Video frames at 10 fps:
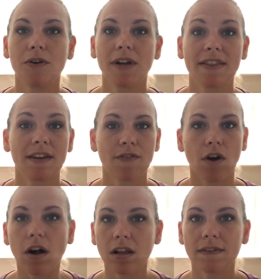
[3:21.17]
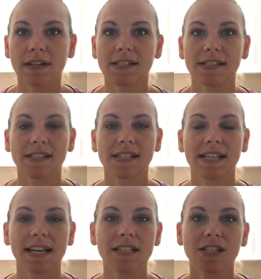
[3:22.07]
goal I think for all of us is to
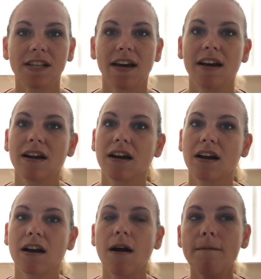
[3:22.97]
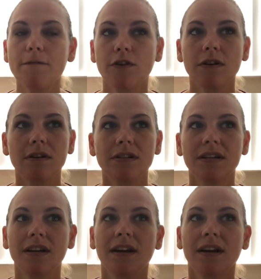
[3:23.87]
get to that comfort